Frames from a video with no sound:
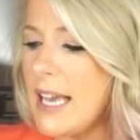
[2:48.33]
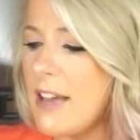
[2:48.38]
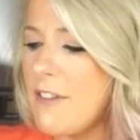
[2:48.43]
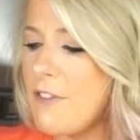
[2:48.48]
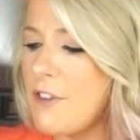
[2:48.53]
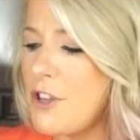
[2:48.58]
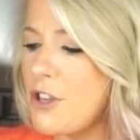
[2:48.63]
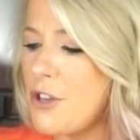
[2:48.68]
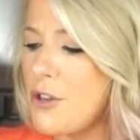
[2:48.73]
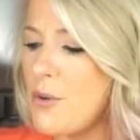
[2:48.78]

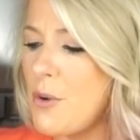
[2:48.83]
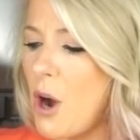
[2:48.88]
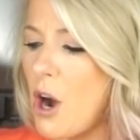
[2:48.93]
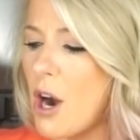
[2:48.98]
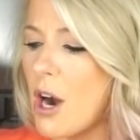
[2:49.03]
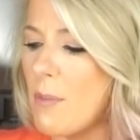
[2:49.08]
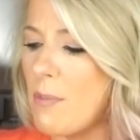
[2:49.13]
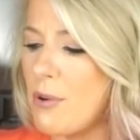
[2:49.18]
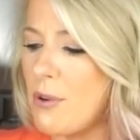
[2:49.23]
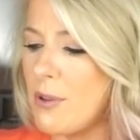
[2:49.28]
if you
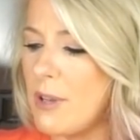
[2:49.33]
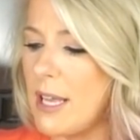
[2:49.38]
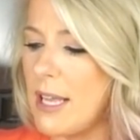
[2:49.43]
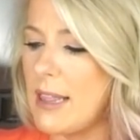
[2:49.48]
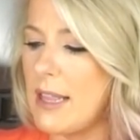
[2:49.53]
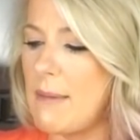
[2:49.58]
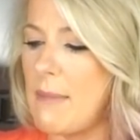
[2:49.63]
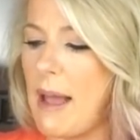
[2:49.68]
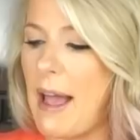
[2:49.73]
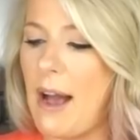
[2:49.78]
are
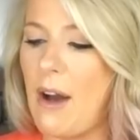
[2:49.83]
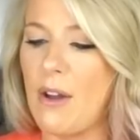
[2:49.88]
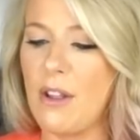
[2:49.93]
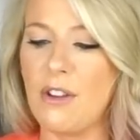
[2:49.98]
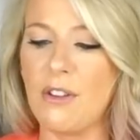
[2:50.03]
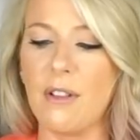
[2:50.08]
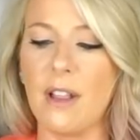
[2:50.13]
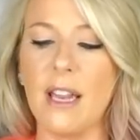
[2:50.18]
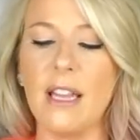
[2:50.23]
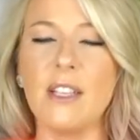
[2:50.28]
pulling them out
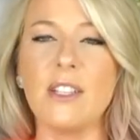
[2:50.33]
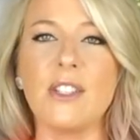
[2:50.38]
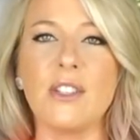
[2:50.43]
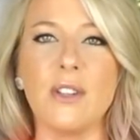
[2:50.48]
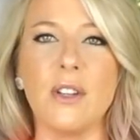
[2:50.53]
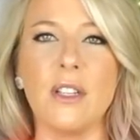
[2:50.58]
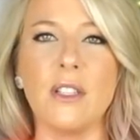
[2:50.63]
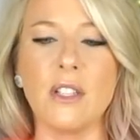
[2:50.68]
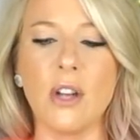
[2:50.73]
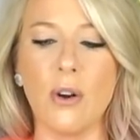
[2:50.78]
and you're letting
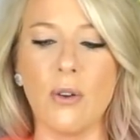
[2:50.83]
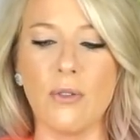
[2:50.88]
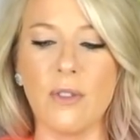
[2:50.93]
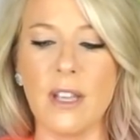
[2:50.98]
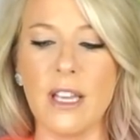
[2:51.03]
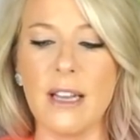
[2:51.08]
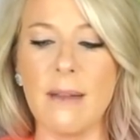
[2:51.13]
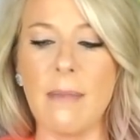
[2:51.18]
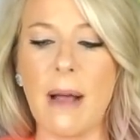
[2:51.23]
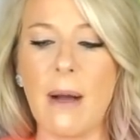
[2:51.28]
students hold
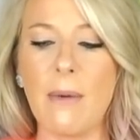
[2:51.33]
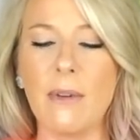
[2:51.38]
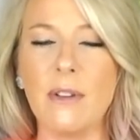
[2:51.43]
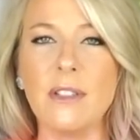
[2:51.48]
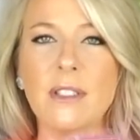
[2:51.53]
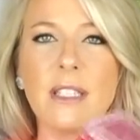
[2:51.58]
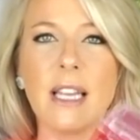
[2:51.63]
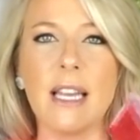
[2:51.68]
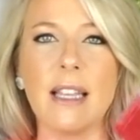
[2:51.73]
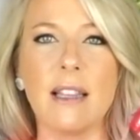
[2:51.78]
them, I
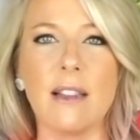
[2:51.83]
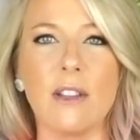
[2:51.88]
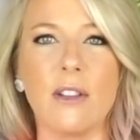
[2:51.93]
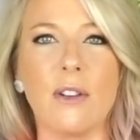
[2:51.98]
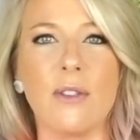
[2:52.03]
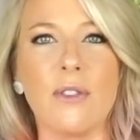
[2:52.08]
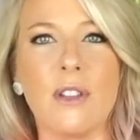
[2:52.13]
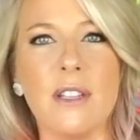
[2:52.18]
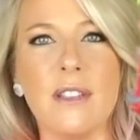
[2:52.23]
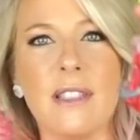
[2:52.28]
will say
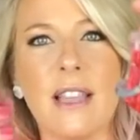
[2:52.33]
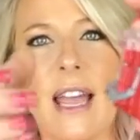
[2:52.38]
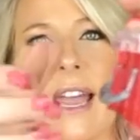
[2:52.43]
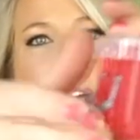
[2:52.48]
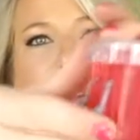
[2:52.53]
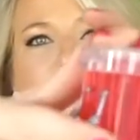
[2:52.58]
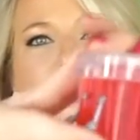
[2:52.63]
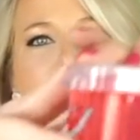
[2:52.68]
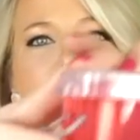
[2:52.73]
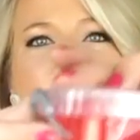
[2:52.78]
they
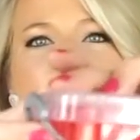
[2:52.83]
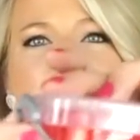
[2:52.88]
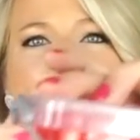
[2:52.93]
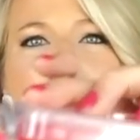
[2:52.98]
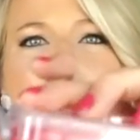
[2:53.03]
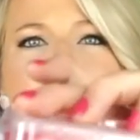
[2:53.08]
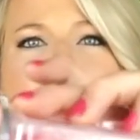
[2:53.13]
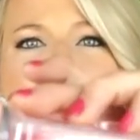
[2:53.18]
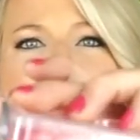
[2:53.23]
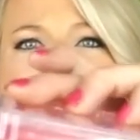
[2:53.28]
have these
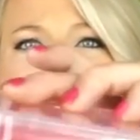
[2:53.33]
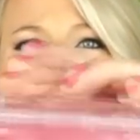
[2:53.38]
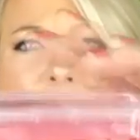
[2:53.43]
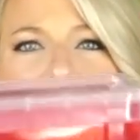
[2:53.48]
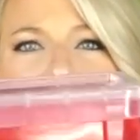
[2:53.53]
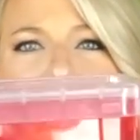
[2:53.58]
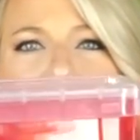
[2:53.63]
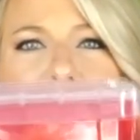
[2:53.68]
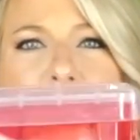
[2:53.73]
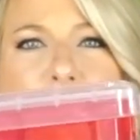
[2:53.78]
little
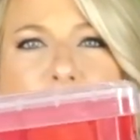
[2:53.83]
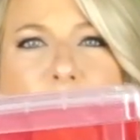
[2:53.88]
things,